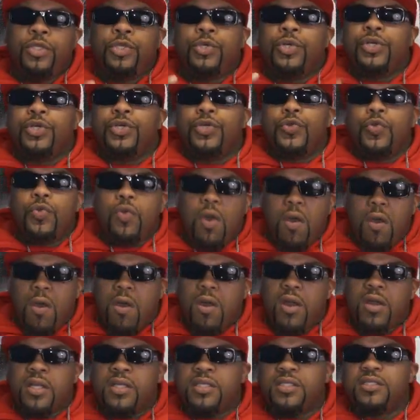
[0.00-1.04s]
you're a new
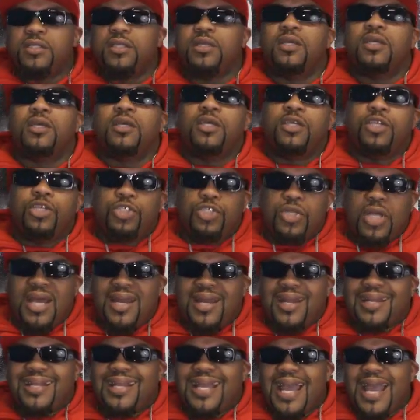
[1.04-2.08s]
artist, you're
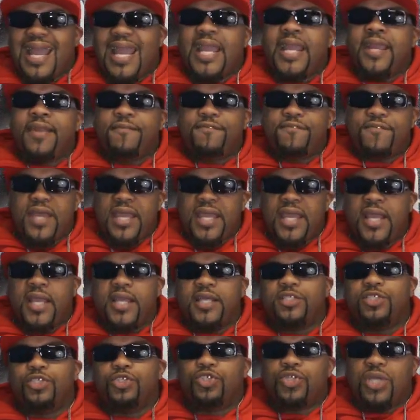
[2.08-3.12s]
trying to gain
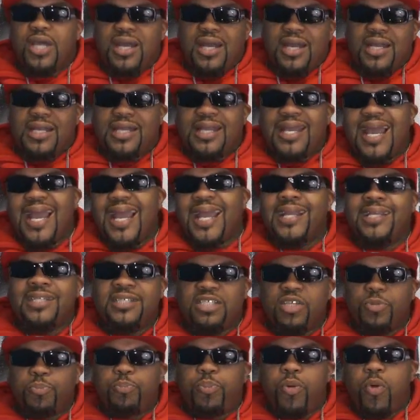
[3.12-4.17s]
fans, you're trying to gain
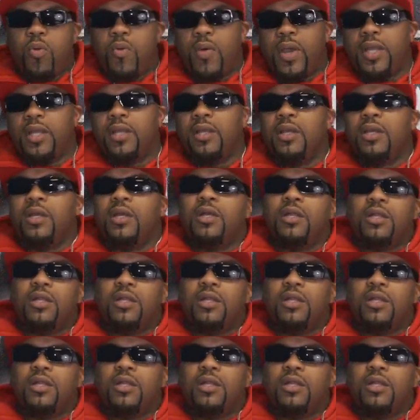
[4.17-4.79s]
support.